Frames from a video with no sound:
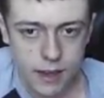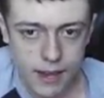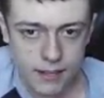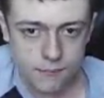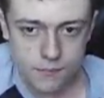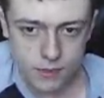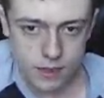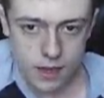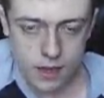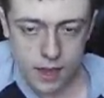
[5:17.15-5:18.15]
And
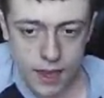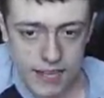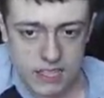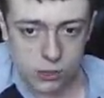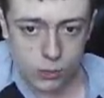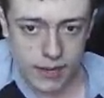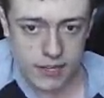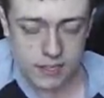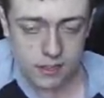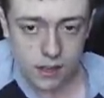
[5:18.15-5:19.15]
as always,
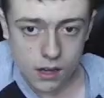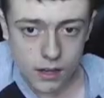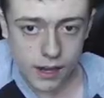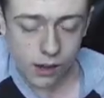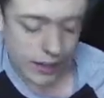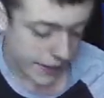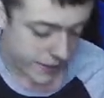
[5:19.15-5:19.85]
I highly